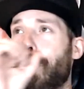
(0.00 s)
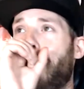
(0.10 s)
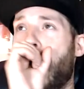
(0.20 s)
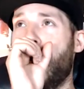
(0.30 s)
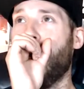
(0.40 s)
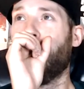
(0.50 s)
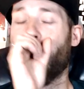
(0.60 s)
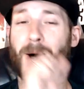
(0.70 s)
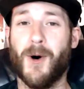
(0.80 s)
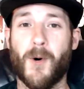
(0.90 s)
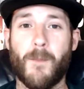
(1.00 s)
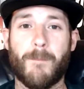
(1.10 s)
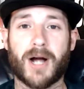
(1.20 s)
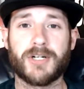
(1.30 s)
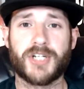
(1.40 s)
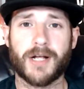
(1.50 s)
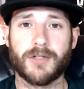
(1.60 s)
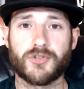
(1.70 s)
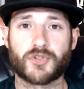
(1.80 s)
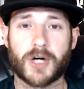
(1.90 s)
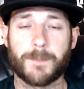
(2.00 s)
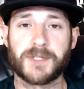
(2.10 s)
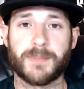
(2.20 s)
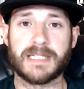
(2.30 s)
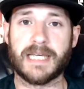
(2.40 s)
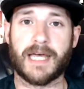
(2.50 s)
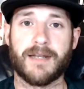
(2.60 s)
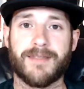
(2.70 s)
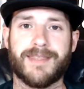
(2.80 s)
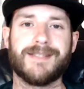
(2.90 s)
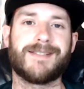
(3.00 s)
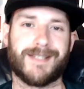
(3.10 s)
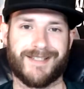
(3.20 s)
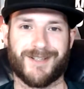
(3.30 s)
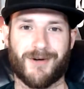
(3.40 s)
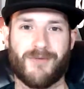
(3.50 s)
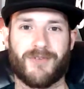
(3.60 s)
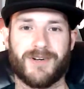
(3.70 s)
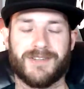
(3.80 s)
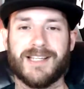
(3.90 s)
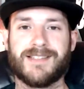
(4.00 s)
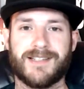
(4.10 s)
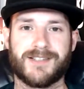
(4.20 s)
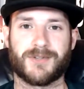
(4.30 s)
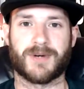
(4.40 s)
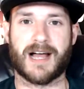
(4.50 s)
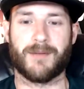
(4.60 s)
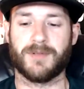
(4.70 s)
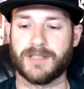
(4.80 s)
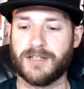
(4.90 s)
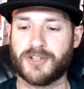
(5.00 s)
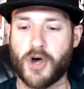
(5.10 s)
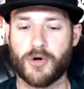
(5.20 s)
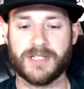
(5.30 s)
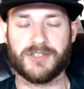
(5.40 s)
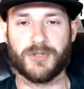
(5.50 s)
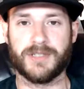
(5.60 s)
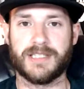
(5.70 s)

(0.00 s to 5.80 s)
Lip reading: Boom! Oh, Barcelos drops him again. This thing's over. This thing's a wrap. Little Cody's doing the